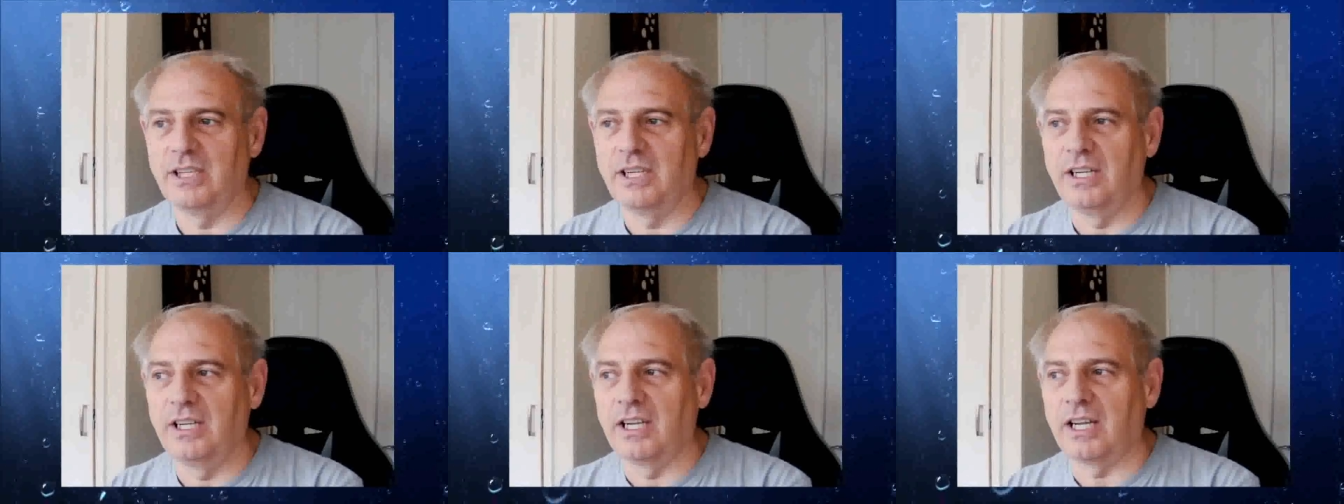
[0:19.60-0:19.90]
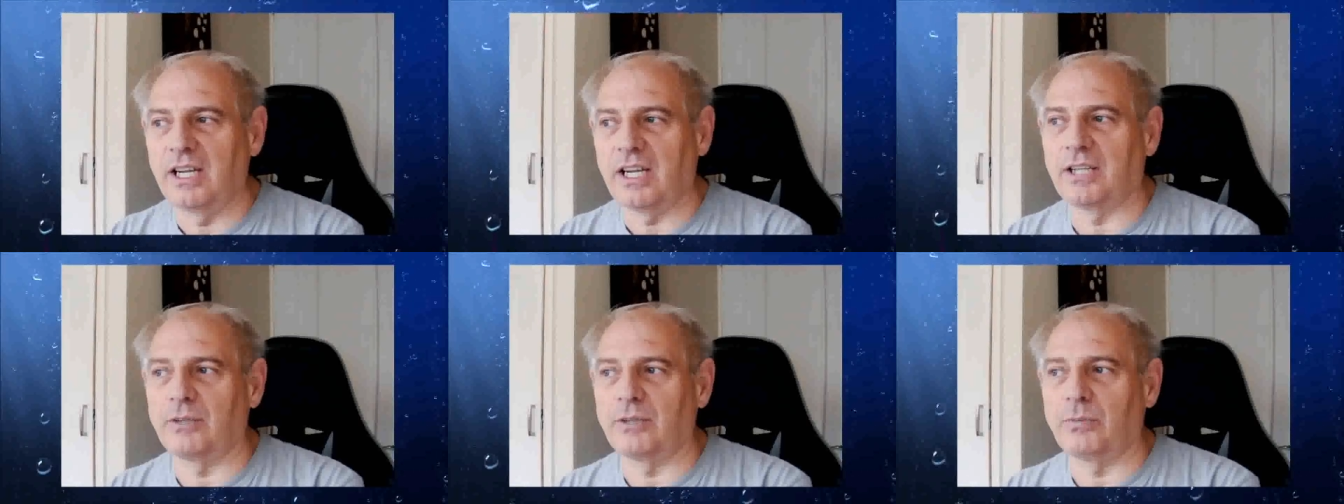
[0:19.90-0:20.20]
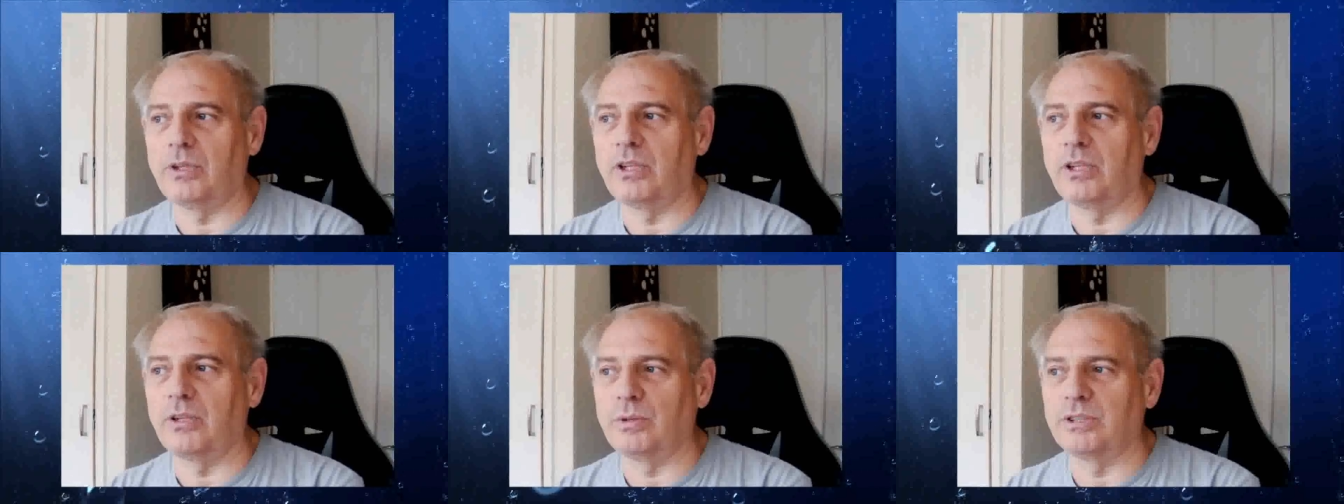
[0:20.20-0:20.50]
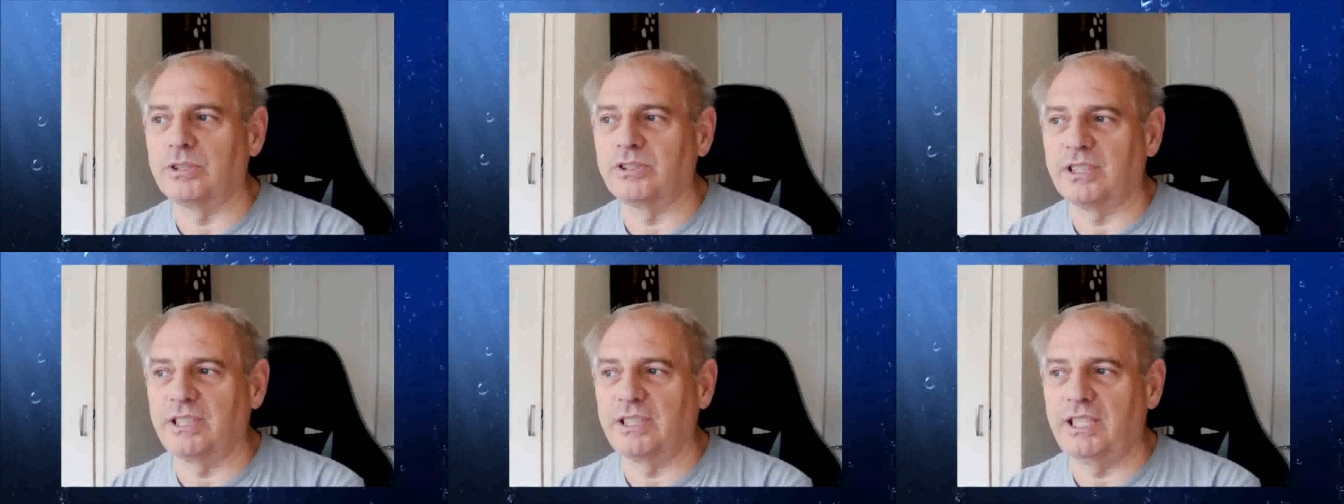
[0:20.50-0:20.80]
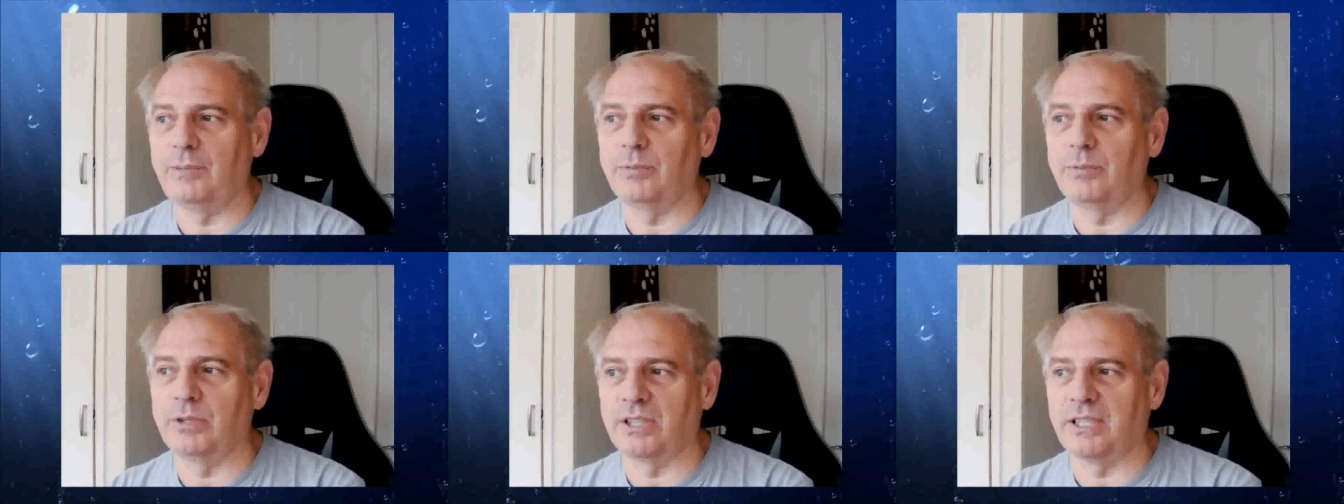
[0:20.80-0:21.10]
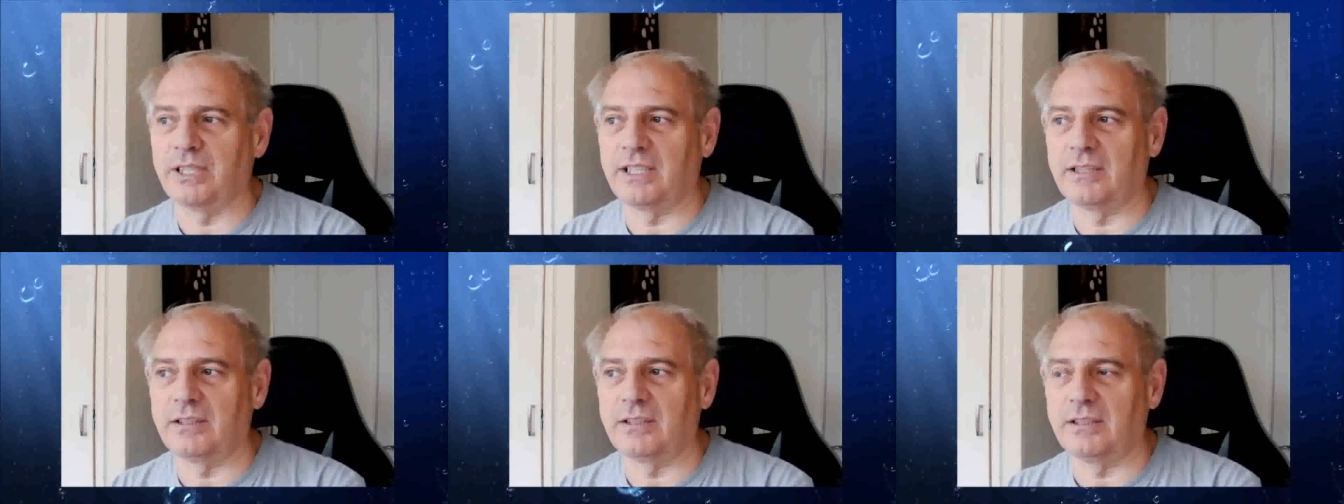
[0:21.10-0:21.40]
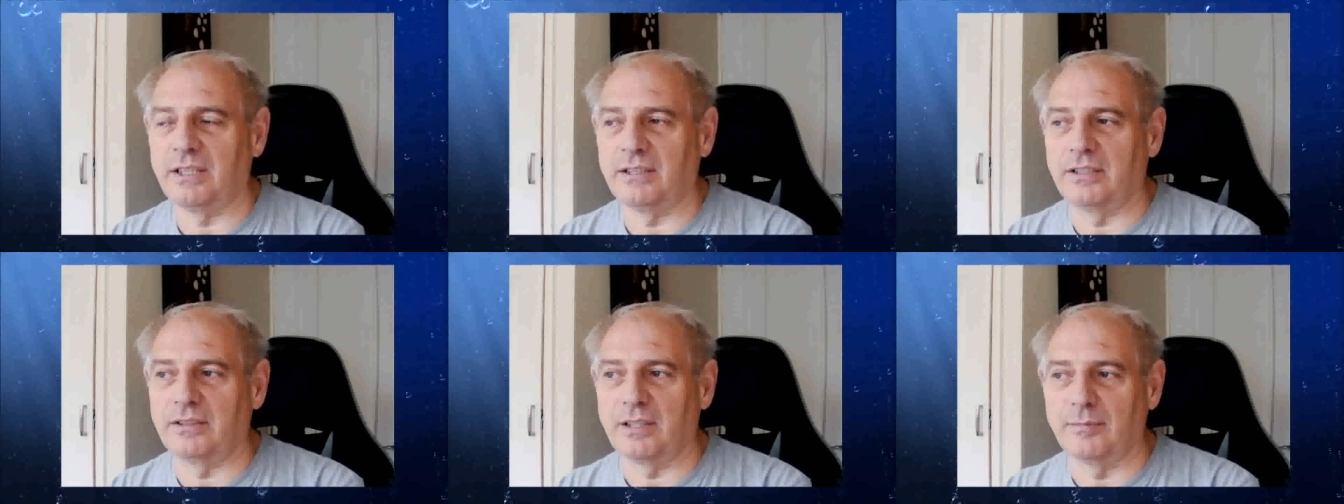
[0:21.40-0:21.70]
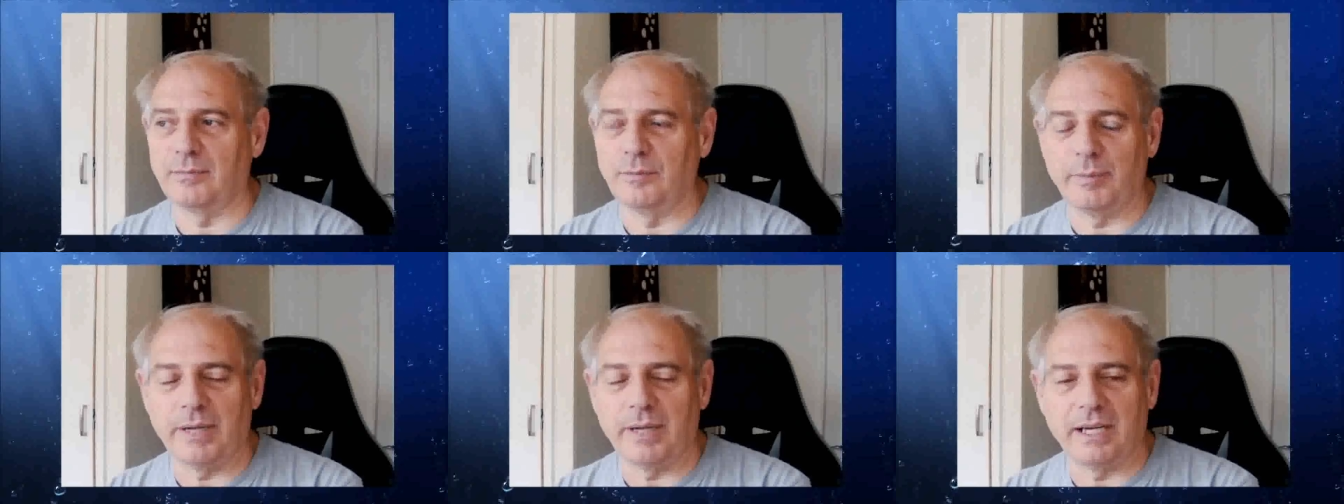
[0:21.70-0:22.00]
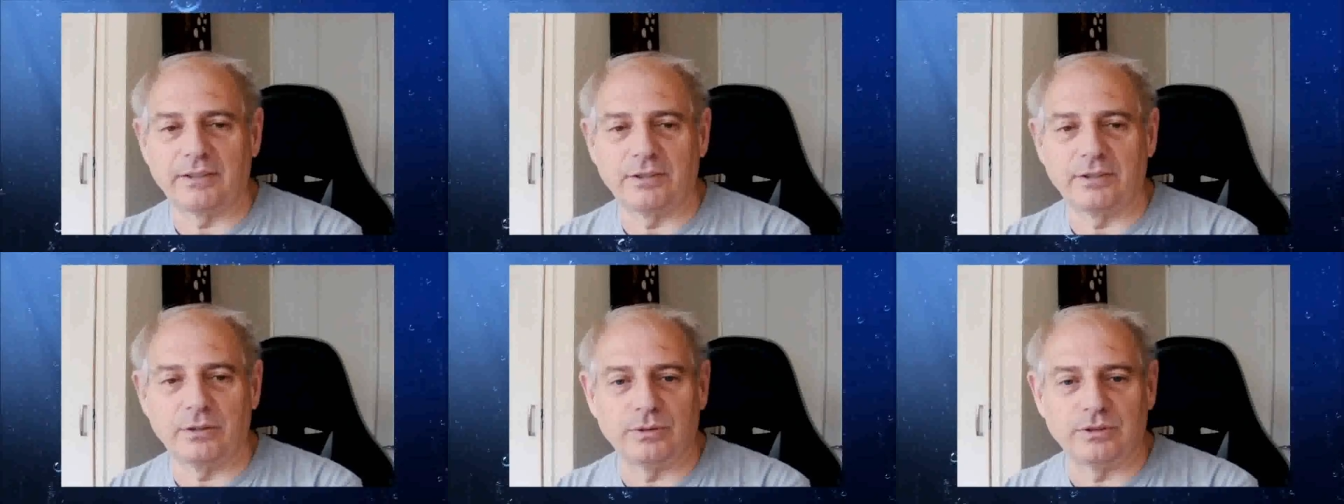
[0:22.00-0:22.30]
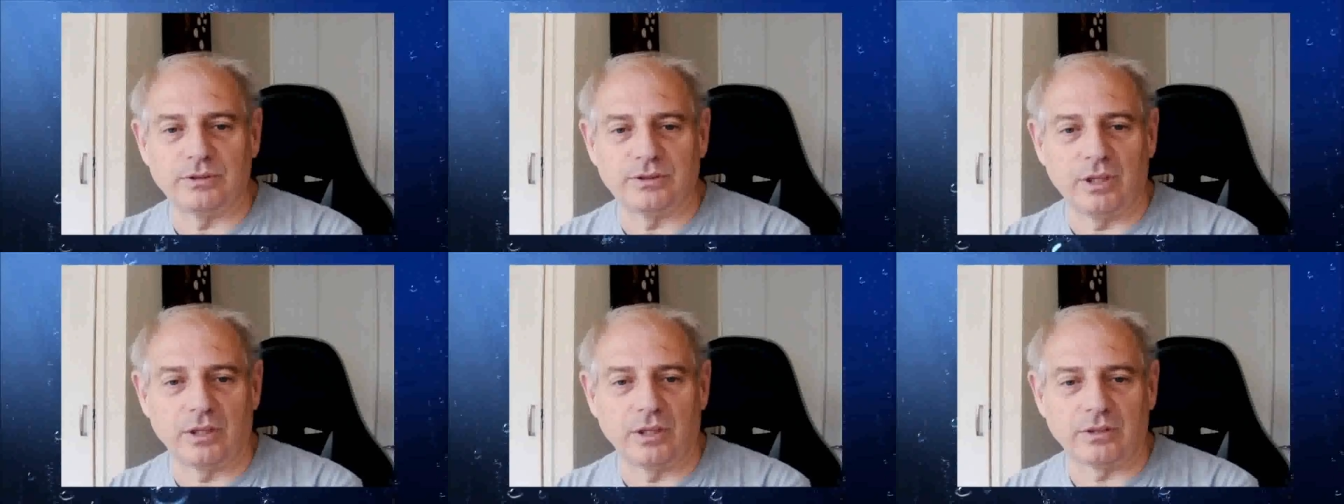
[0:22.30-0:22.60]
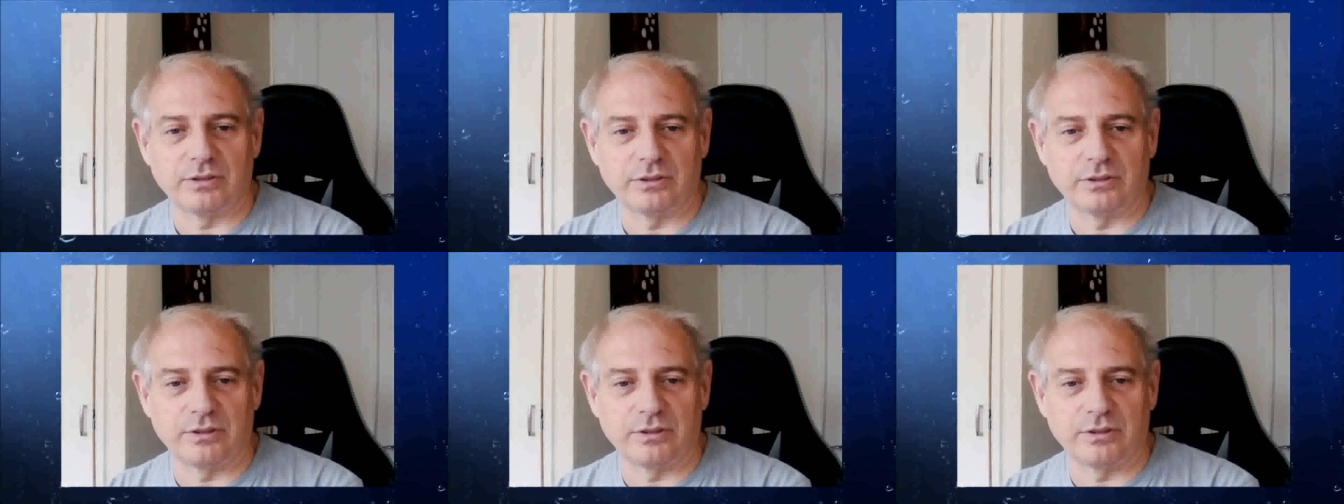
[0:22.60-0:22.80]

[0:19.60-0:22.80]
And one of the ones I keep looking and coming back to is Dr.